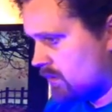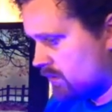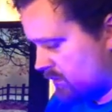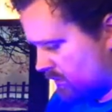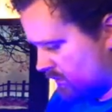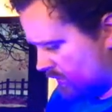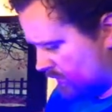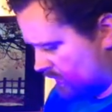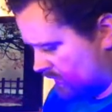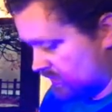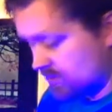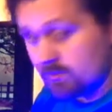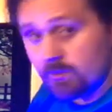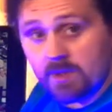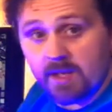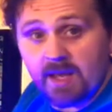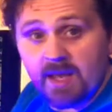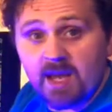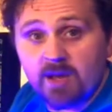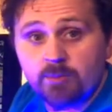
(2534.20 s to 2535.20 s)
Let's see what
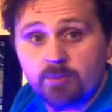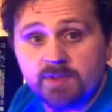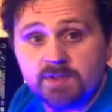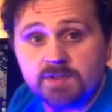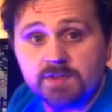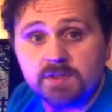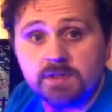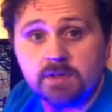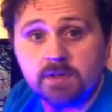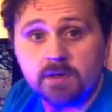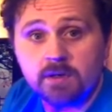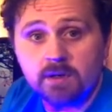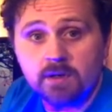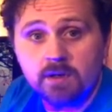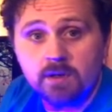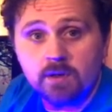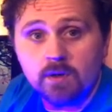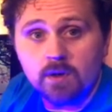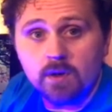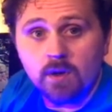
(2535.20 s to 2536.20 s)
happens here.
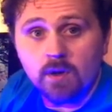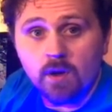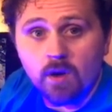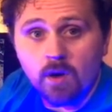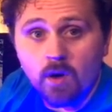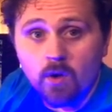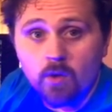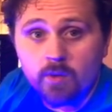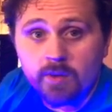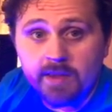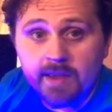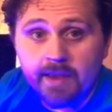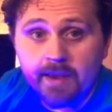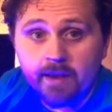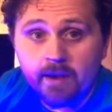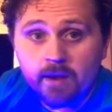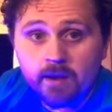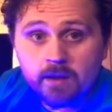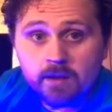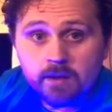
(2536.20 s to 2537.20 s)
Oh yeah.
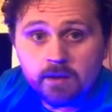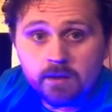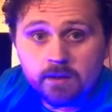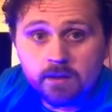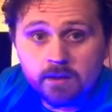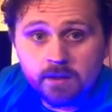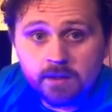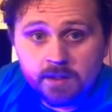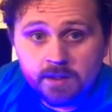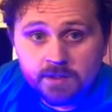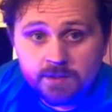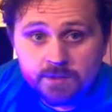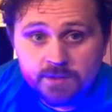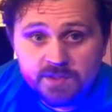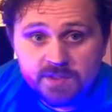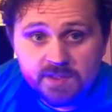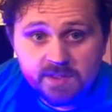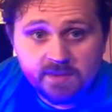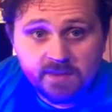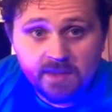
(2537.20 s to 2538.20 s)
Can you
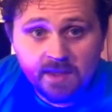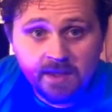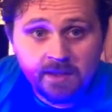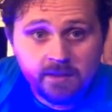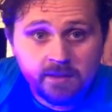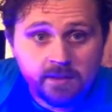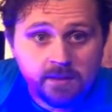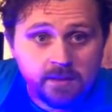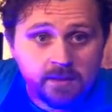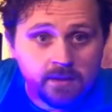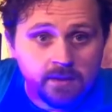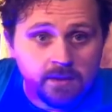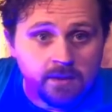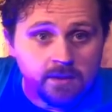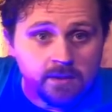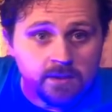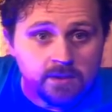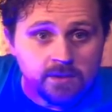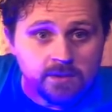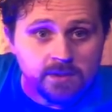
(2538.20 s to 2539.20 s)
see that?
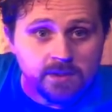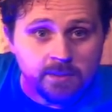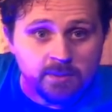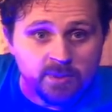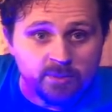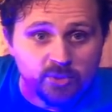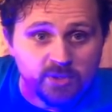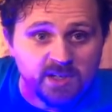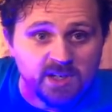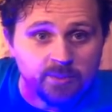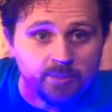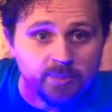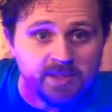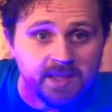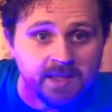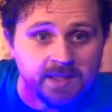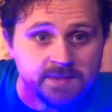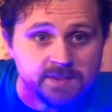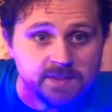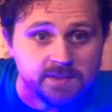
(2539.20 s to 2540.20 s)
I'm gonna put it up
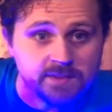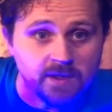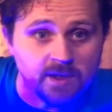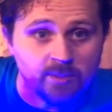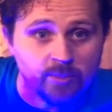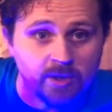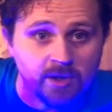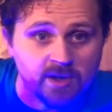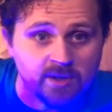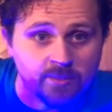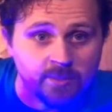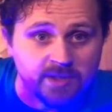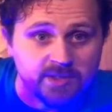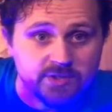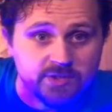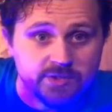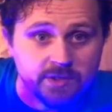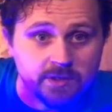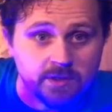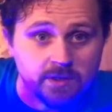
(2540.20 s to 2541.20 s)
against the dark part of my
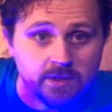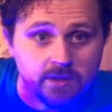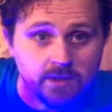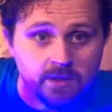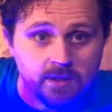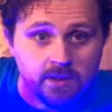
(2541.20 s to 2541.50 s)
shirt.